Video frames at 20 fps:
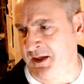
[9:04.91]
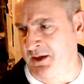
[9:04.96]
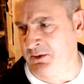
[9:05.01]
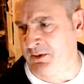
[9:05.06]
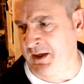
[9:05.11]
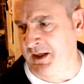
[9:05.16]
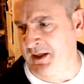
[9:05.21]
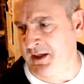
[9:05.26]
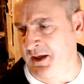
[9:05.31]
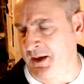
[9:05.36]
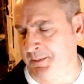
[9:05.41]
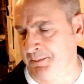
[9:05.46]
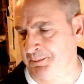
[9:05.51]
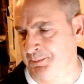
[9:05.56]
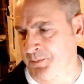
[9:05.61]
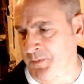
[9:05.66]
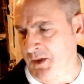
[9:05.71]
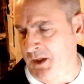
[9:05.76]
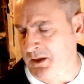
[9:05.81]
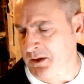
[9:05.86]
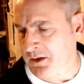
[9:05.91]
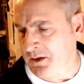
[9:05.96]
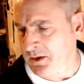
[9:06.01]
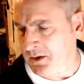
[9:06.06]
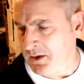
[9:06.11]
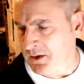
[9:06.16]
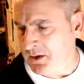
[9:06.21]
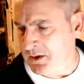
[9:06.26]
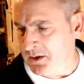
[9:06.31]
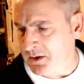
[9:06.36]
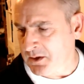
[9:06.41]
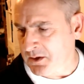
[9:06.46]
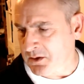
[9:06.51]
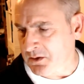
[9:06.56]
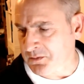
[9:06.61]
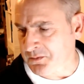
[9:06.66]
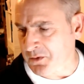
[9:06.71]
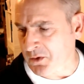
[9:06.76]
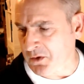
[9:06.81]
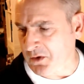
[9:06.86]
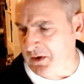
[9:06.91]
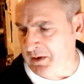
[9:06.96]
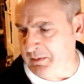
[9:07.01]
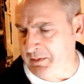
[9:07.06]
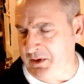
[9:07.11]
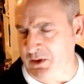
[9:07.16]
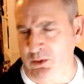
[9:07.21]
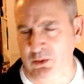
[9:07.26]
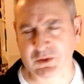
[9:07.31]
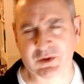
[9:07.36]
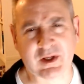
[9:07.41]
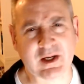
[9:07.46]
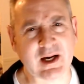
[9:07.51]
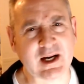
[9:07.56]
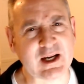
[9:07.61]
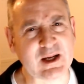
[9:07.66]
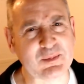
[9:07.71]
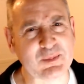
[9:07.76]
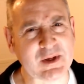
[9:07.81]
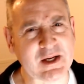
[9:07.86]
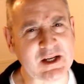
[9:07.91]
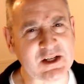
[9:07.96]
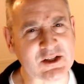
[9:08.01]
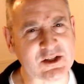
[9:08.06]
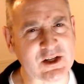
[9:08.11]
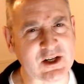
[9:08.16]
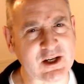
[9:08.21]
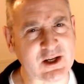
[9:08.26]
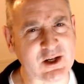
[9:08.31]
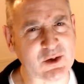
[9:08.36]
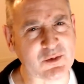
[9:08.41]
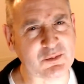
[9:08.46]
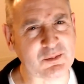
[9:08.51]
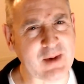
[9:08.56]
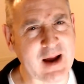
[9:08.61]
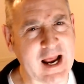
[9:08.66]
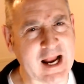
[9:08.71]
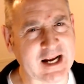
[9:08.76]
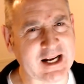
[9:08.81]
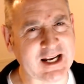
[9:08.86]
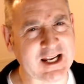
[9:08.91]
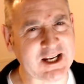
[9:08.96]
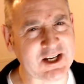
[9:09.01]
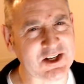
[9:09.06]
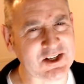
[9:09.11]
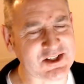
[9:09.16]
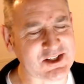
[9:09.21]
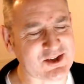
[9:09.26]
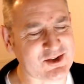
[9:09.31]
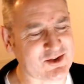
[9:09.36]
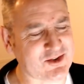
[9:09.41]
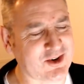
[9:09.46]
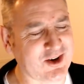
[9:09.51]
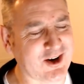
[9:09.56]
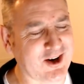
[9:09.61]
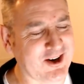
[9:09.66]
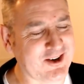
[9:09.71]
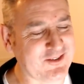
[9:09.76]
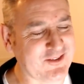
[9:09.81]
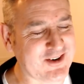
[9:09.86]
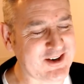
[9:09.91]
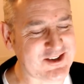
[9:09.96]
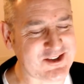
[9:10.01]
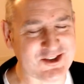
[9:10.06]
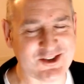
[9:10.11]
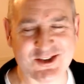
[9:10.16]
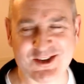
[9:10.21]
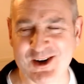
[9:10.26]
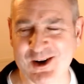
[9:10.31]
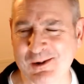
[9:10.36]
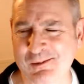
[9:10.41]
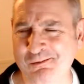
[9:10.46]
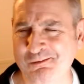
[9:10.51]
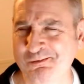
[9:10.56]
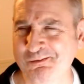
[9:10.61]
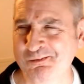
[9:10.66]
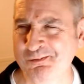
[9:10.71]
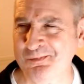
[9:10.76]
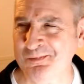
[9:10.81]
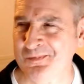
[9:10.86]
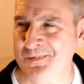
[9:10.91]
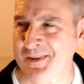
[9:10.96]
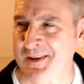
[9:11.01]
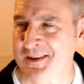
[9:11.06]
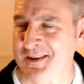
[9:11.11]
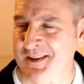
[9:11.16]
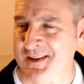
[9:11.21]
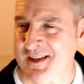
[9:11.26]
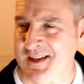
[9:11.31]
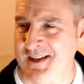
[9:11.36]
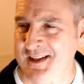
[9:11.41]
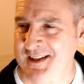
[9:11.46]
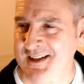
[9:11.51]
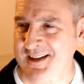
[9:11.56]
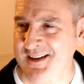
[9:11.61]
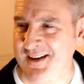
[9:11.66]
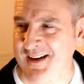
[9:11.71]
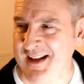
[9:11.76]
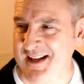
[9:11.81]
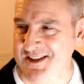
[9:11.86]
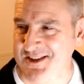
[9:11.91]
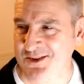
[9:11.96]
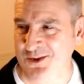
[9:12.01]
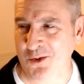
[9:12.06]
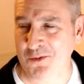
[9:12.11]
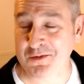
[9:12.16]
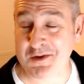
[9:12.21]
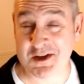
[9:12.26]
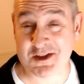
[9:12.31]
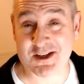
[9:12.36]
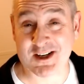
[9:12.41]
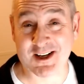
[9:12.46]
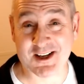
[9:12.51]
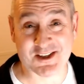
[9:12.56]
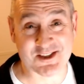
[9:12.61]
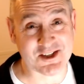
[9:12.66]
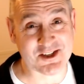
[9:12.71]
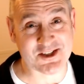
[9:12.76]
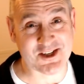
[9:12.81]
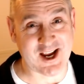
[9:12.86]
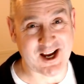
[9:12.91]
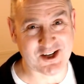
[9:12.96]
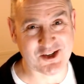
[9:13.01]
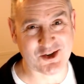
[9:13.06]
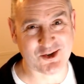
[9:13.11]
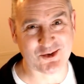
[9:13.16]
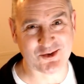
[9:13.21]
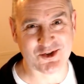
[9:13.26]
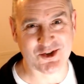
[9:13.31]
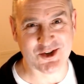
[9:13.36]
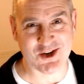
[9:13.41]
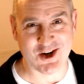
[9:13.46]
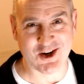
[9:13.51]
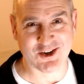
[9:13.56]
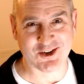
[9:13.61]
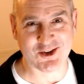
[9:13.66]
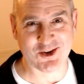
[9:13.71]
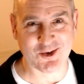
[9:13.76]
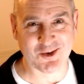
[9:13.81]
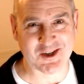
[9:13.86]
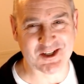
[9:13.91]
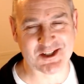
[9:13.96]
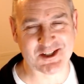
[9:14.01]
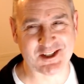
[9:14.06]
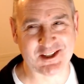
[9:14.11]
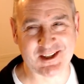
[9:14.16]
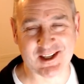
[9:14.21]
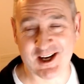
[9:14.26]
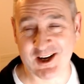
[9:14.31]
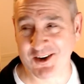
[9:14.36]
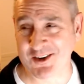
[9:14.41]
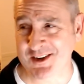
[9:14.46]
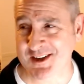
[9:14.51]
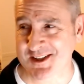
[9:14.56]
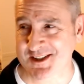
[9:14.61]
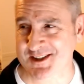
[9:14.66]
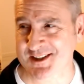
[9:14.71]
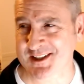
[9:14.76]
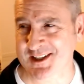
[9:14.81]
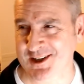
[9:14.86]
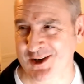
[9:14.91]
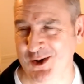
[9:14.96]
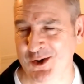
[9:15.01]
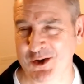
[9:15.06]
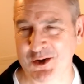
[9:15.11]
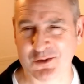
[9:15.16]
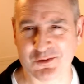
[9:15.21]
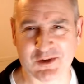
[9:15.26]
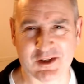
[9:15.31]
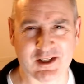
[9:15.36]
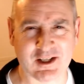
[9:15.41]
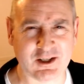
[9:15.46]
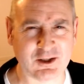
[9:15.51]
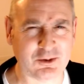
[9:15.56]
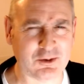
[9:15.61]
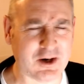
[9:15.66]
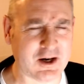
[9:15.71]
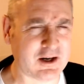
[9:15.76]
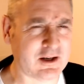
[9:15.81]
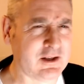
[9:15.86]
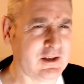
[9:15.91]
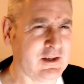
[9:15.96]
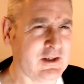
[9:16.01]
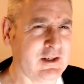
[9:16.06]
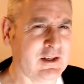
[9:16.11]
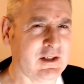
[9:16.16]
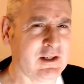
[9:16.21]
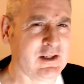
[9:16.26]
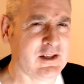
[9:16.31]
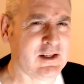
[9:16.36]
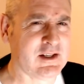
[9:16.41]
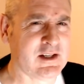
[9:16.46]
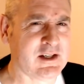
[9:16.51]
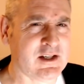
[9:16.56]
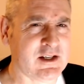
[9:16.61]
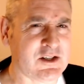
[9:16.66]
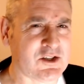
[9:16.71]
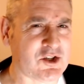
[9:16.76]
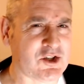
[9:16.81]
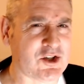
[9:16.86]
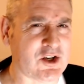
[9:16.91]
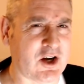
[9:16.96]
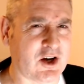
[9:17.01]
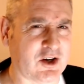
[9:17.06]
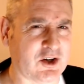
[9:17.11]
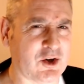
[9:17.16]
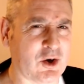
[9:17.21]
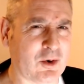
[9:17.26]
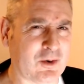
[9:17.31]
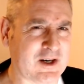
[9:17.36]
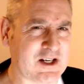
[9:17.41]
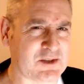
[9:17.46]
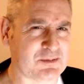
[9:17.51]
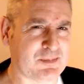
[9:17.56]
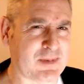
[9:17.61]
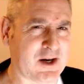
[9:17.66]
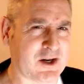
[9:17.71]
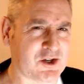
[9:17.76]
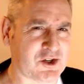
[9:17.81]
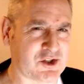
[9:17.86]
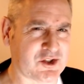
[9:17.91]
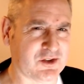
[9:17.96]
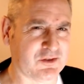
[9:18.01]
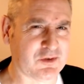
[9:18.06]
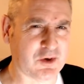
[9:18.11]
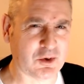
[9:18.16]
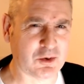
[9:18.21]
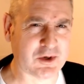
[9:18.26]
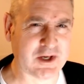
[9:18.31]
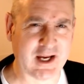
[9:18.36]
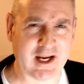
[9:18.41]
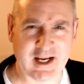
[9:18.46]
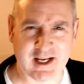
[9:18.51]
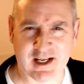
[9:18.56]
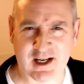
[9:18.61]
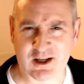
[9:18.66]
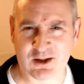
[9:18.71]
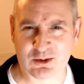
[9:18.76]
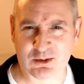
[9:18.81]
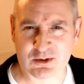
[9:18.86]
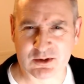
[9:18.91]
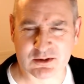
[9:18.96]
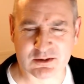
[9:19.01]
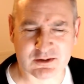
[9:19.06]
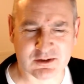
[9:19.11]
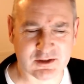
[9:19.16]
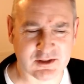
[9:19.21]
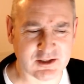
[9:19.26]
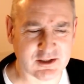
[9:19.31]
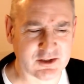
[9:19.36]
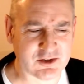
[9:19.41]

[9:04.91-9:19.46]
in a volume called The ABC of Manliness, right? Which you know, there's a section on Chuck Norris in there, and there's the kind of, you know, Chuck Norris punched a volcano, or, you know,